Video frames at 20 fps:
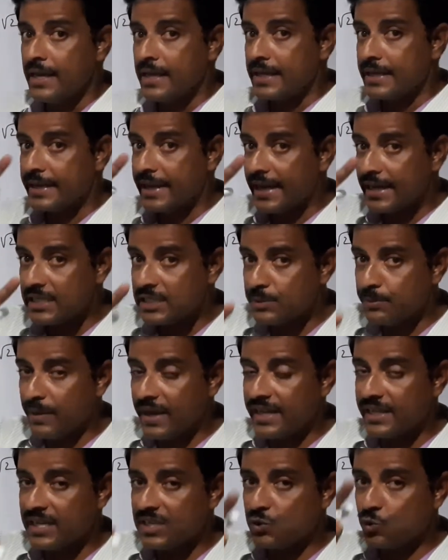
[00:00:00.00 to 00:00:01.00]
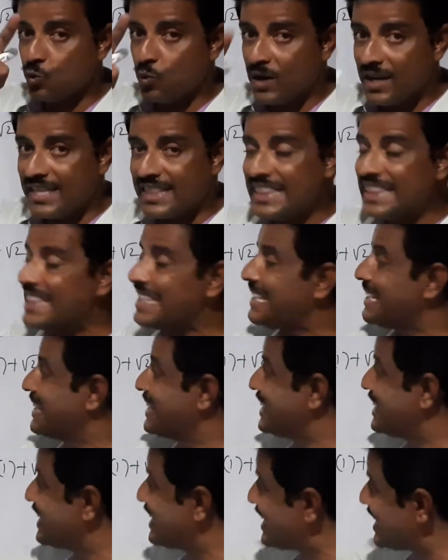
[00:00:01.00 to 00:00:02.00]
X minus 1
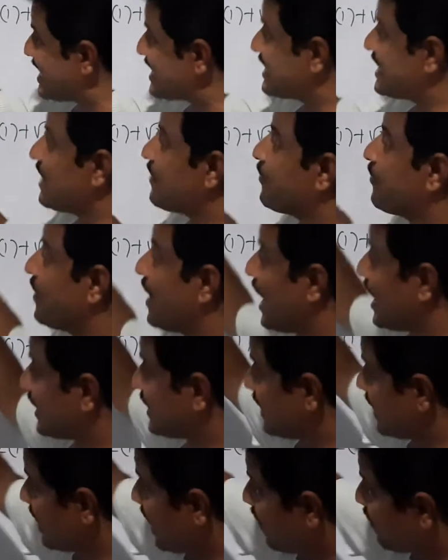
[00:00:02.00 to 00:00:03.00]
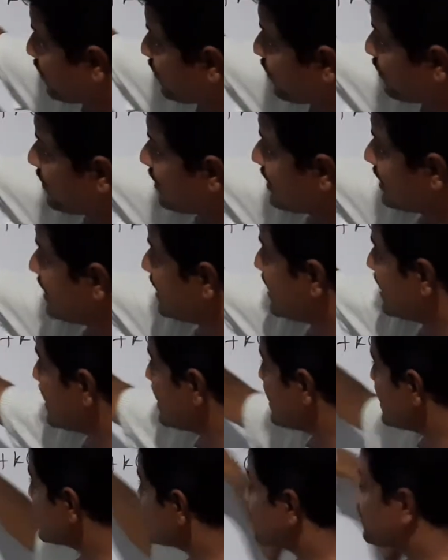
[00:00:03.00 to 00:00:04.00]
is a factor of
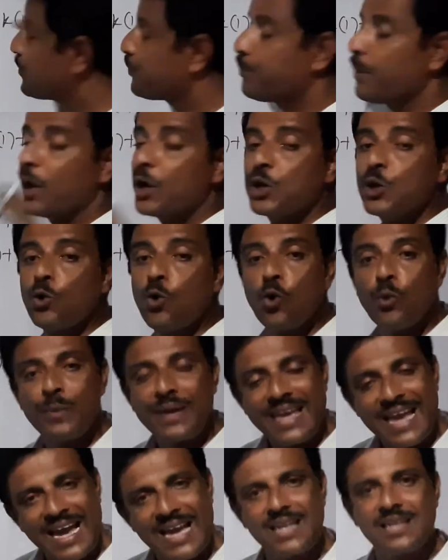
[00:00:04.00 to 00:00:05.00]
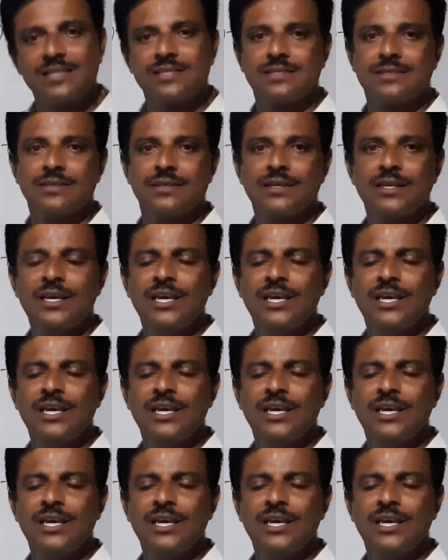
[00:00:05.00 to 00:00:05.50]
these polynomials.